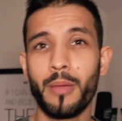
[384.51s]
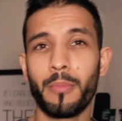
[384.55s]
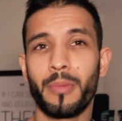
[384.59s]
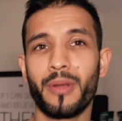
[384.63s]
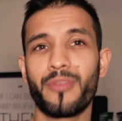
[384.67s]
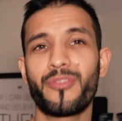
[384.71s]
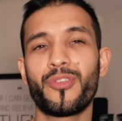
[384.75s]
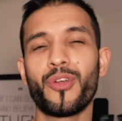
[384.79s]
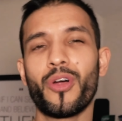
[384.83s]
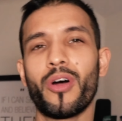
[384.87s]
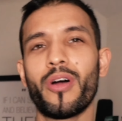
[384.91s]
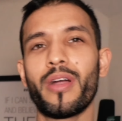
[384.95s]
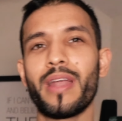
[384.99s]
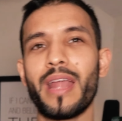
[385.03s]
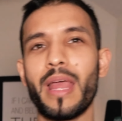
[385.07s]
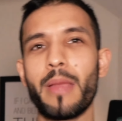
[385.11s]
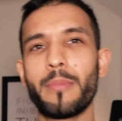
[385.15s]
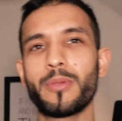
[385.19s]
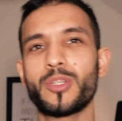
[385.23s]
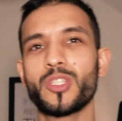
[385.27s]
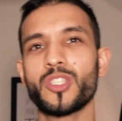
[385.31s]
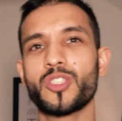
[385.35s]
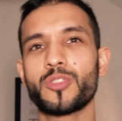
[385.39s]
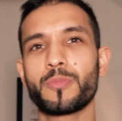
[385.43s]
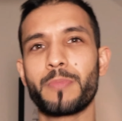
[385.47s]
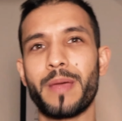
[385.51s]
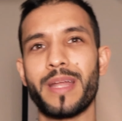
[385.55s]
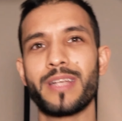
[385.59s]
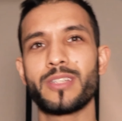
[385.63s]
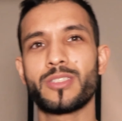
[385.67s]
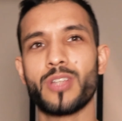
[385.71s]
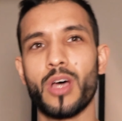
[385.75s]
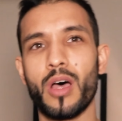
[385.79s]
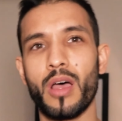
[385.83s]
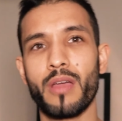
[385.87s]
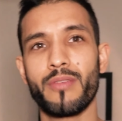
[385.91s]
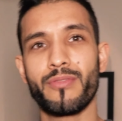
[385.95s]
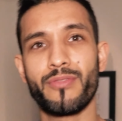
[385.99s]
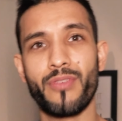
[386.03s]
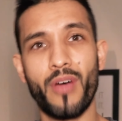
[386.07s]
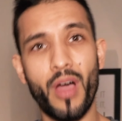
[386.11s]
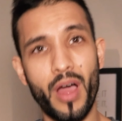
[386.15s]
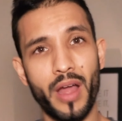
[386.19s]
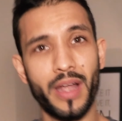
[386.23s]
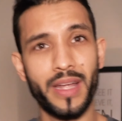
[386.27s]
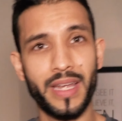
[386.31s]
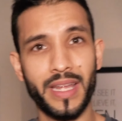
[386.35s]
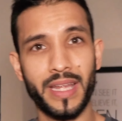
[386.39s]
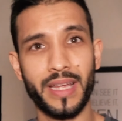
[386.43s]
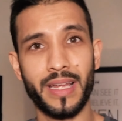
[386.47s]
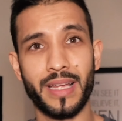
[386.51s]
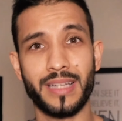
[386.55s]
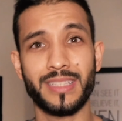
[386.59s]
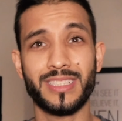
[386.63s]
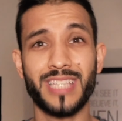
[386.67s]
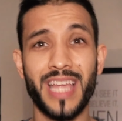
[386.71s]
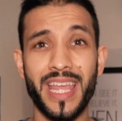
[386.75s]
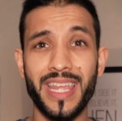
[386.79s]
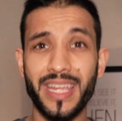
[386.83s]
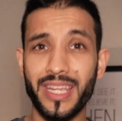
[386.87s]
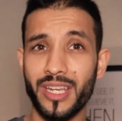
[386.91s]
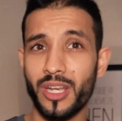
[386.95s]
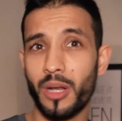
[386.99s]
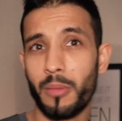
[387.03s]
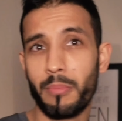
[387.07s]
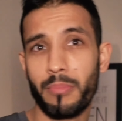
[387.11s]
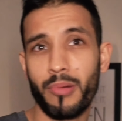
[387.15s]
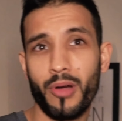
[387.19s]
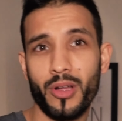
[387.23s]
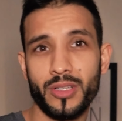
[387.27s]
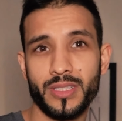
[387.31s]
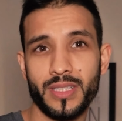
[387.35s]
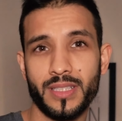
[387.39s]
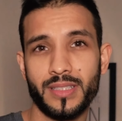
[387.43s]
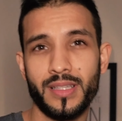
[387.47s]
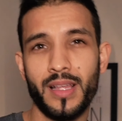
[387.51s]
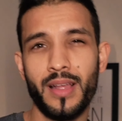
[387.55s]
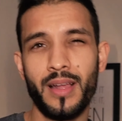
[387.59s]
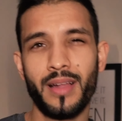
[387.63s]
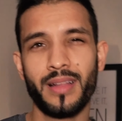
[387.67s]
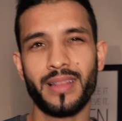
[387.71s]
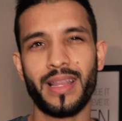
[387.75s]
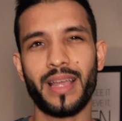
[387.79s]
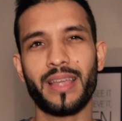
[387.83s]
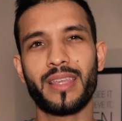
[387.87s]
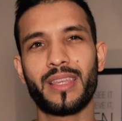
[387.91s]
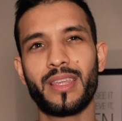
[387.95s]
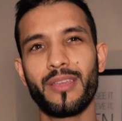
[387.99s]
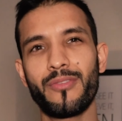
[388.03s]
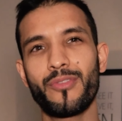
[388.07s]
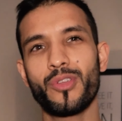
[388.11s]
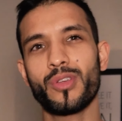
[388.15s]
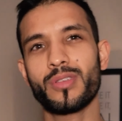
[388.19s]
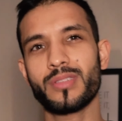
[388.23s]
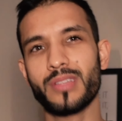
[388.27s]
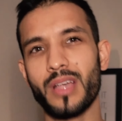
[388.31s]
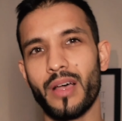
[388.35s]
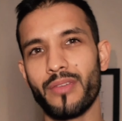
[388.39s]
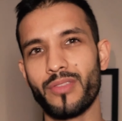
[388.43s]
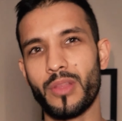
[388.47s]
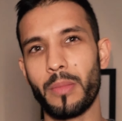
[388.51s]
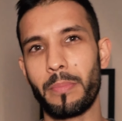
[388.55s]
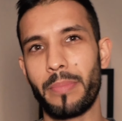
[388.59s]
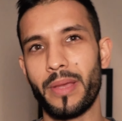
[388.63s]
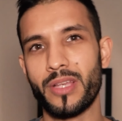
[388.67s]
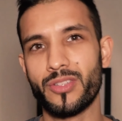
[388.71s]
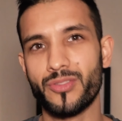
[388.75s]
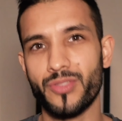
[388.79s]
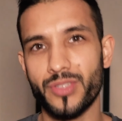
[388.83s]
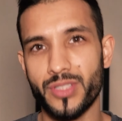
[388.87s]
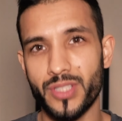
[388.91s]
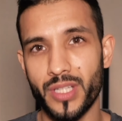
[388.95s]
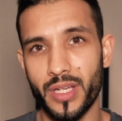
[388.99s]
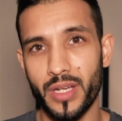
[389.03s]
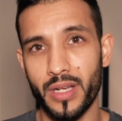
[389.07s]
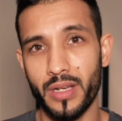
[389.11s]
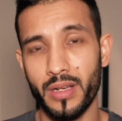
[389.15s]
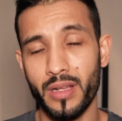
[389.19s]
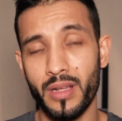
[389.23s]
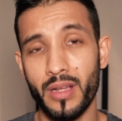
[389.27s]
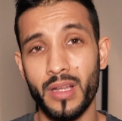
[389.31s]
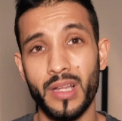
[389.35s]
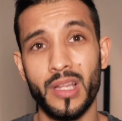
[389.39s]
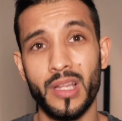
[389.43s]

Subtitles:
but if you're unable to spend time finding and taking on projects that give yourself the best return,